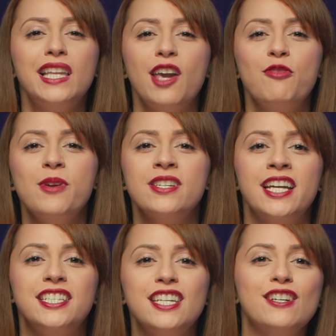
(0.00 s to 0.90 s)
gave me an
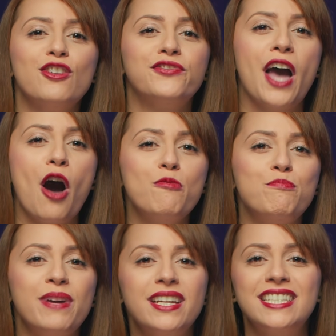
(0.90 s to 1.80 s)
idea of how
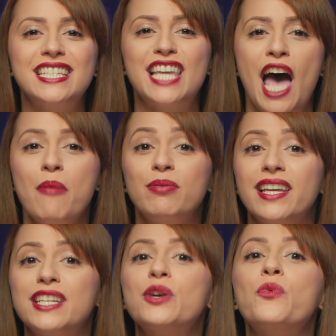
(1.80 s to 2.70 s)
big the
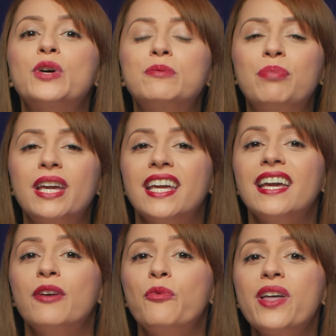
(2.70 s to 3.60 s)
tablet would
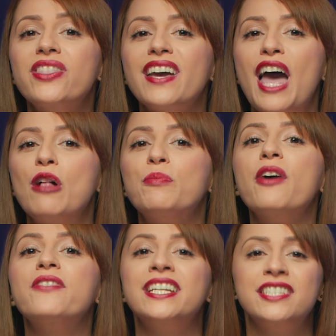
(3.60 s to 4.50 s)
be with the help
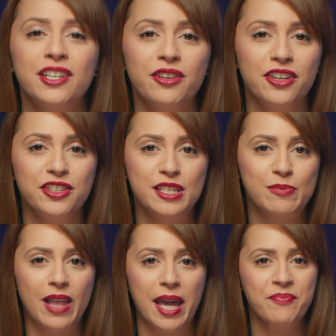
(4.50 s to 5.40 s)
of an interior
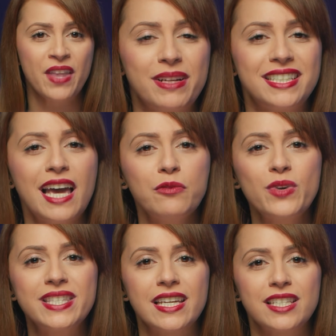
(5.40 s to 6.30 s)
display. But that
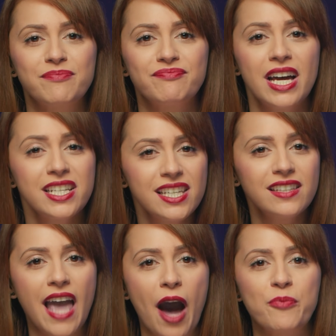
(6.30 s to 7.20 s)
was it. Until now.